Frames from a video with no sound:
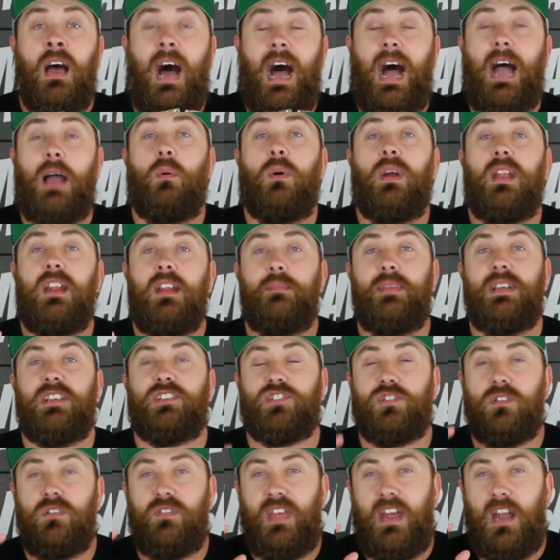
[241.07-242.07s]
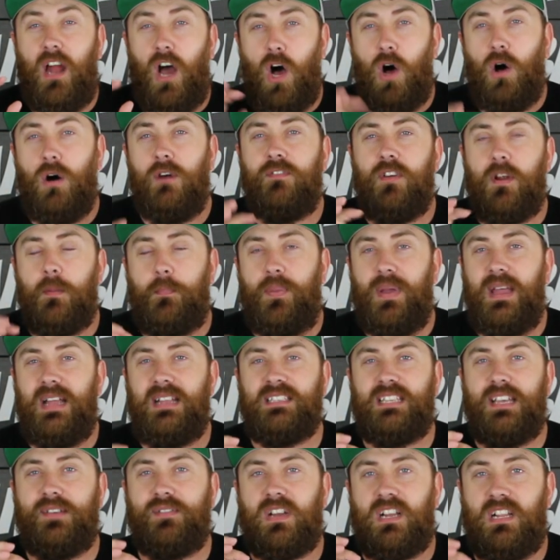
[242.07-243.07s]
I wanted to make sure that all of our
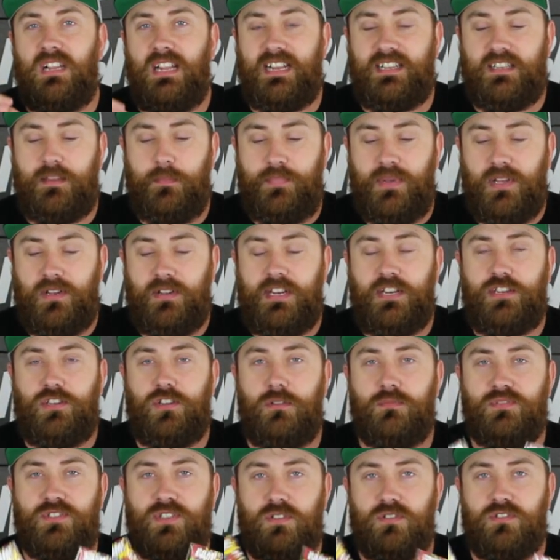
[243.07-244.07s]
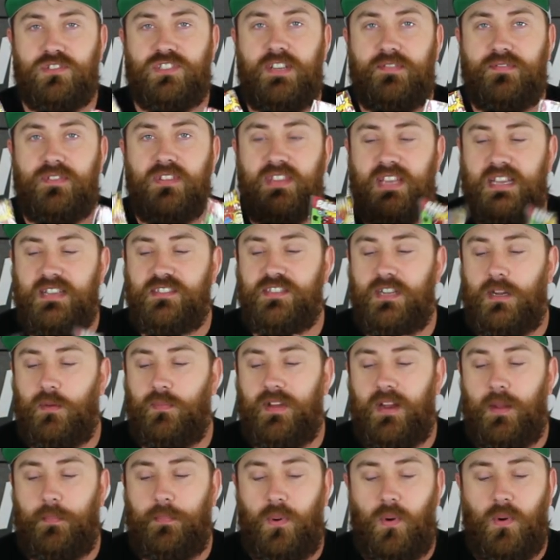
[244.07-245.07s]
pins have a collectability to them, so there's different things that I'm
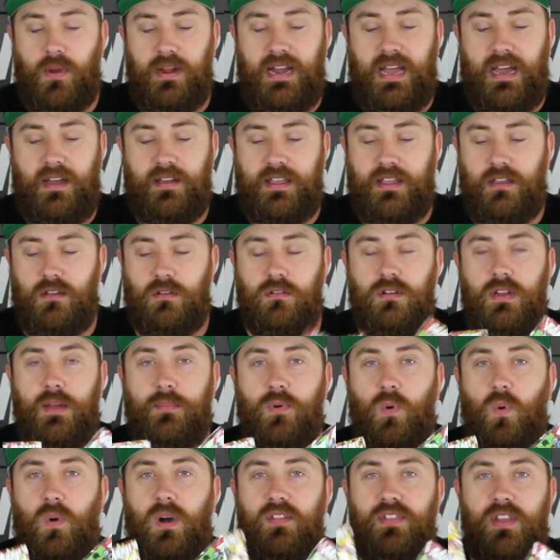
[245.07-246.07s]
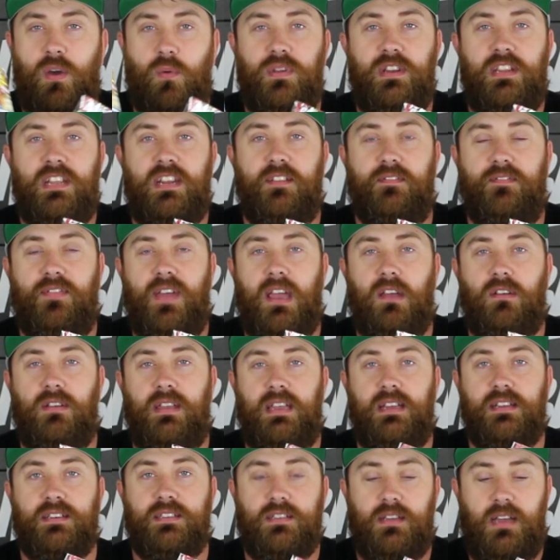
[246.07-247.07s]
going to point out here. Number one, that we did a
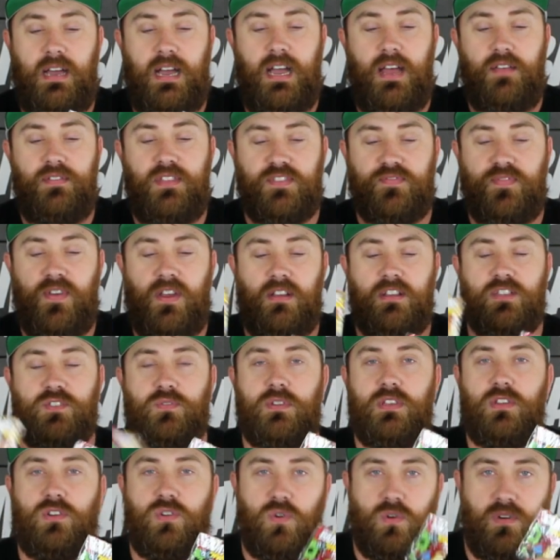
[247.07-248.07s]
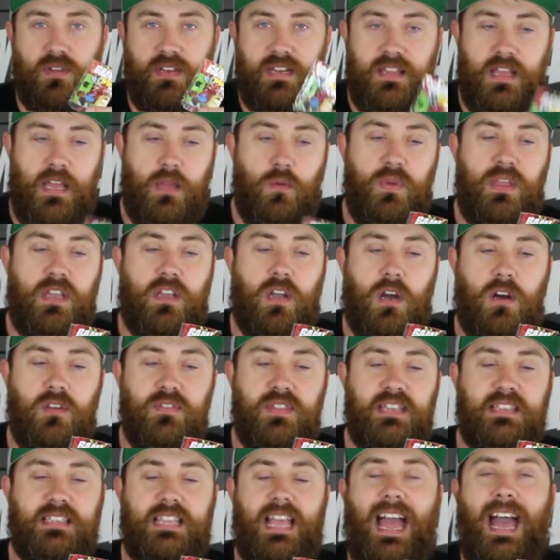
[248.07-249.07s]
variant. Uh, this variant's really cool, and, and, we call
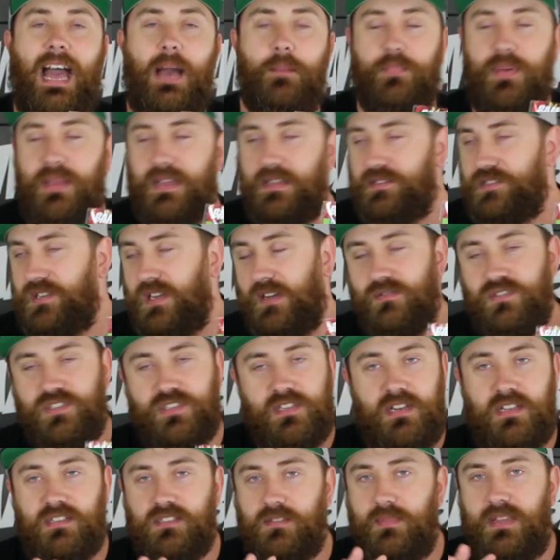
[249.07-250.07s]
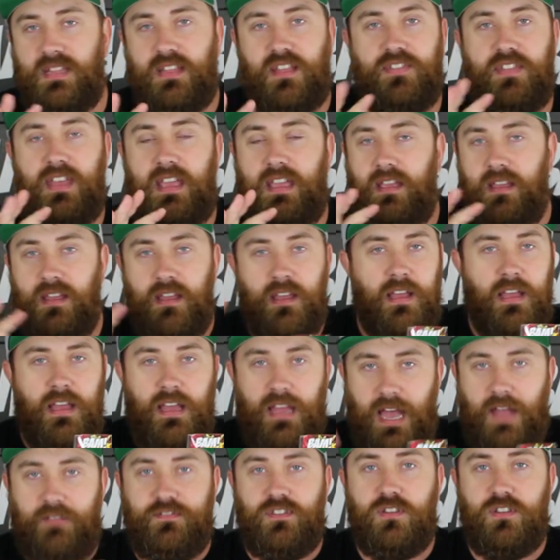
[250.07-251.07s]
these hat pins. Obviously, it doesn't mean that they
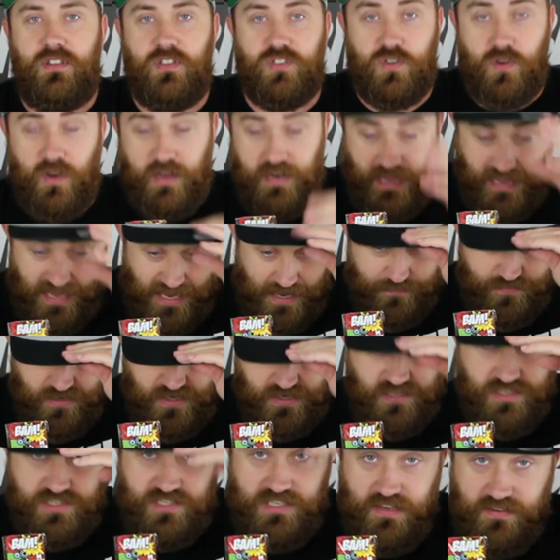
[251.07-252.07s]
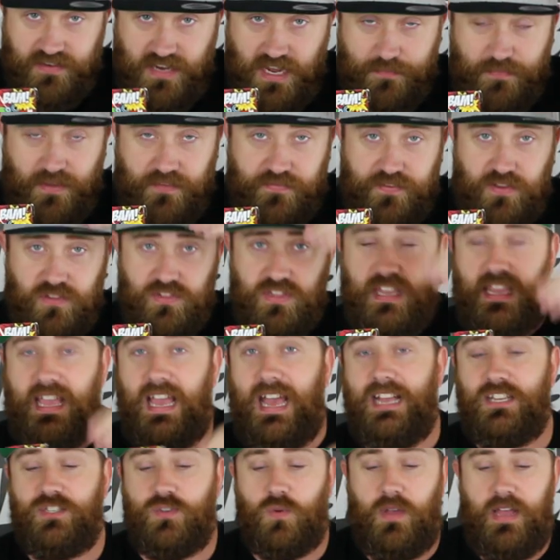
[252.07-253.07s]
have to just go on a hat, but you can see I've got my Filthy
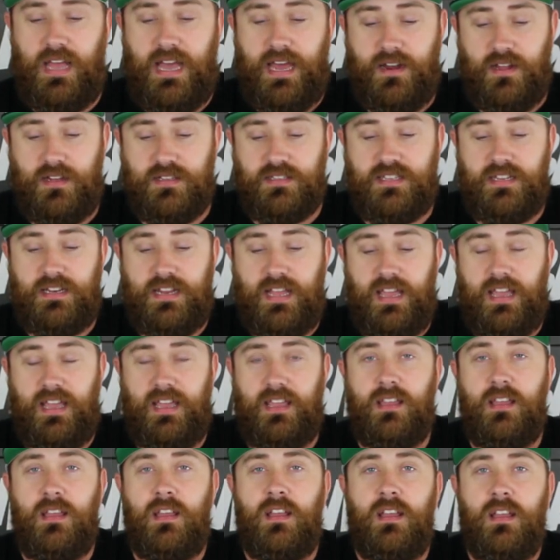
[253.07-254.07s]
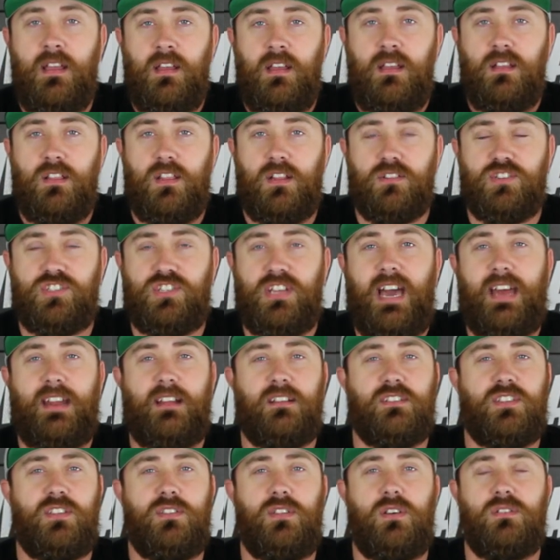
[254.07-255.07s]
Casual hat on today. A little shout
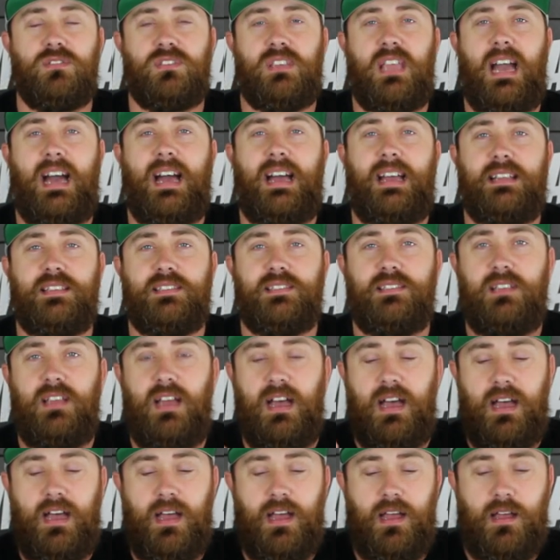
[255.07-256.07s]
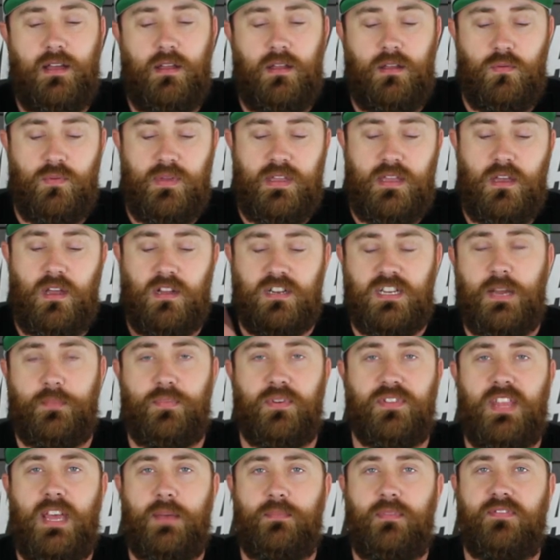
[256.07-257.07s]
out to those guys. Uh, we hooked up
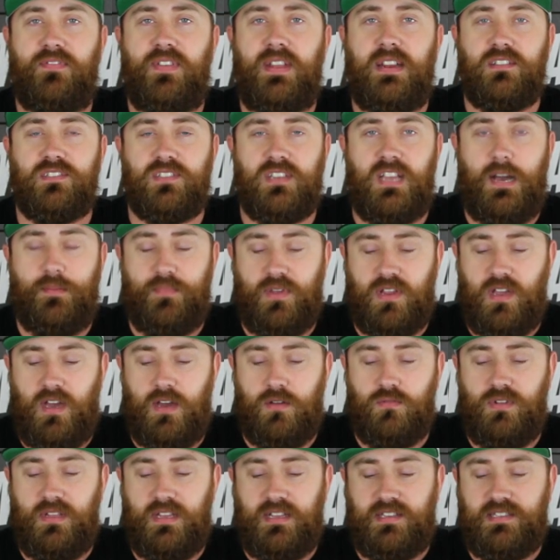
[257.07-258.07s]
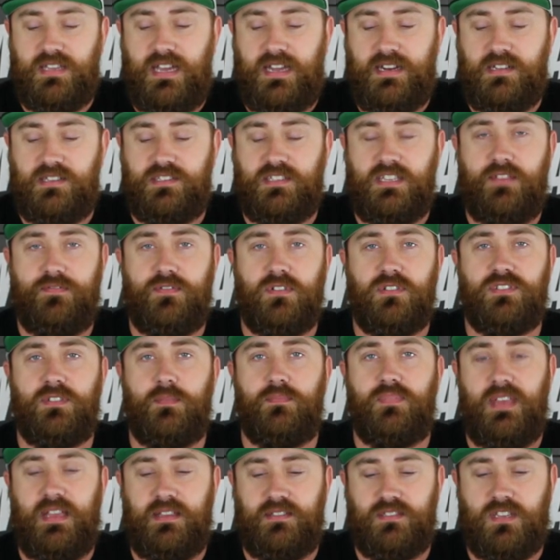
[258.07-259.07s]
with them at Phoenix Comic Con. Really excited to see if there's
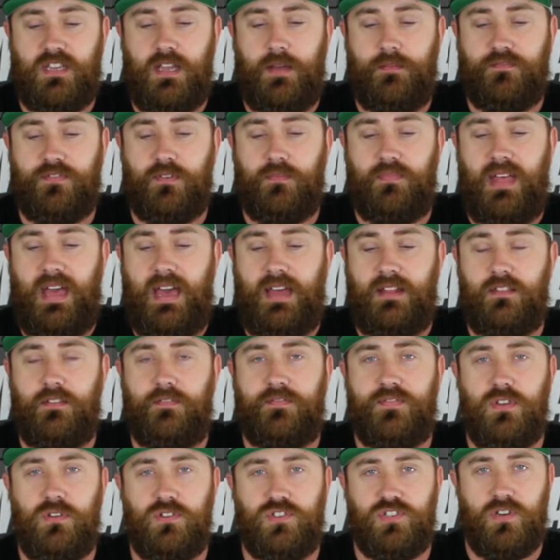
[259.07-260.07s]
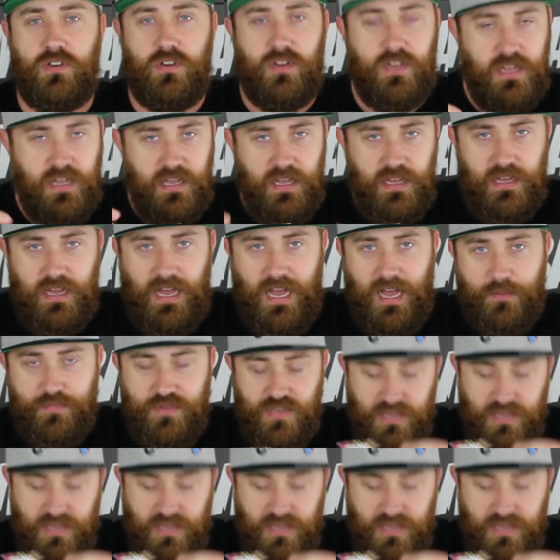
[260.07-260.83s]
some things that come from that in the future. Uh,